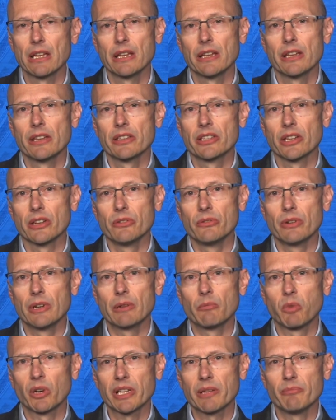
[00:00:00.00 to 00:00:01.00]
So
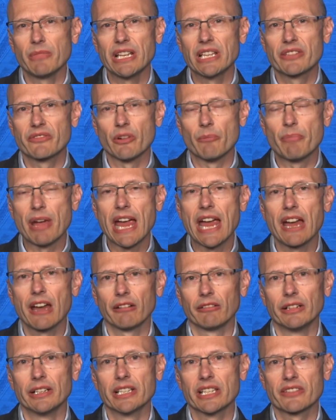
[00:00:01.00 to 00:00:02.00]
what it means for
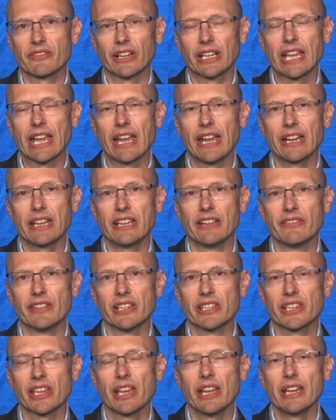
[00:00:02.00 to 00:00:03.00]
parents, for caregivers,
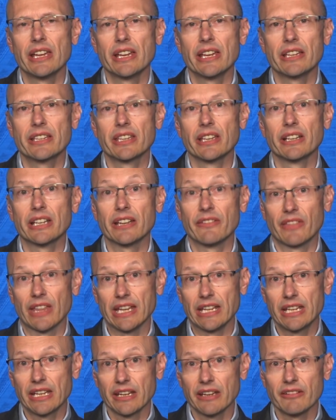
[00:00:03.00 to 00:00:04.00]
is that if they
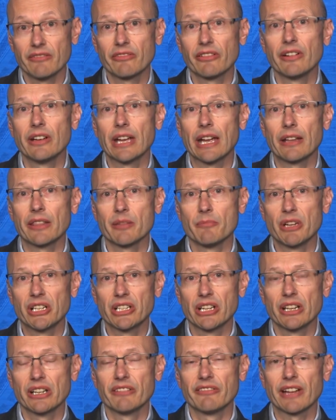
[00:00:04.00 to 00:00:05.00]
give the
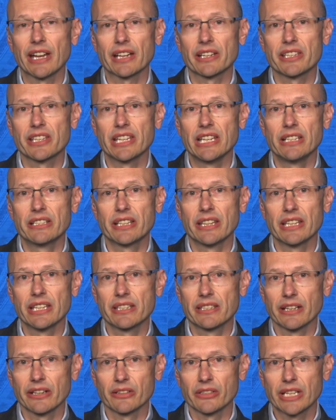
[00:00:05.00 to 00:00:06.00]
Moderna vaccine to these
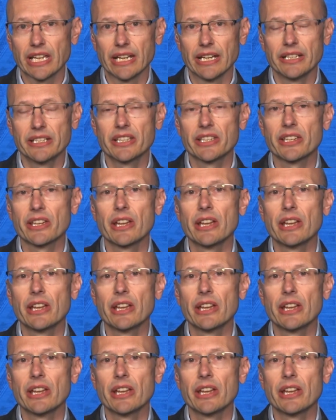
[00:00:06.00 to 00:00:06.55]
little kids,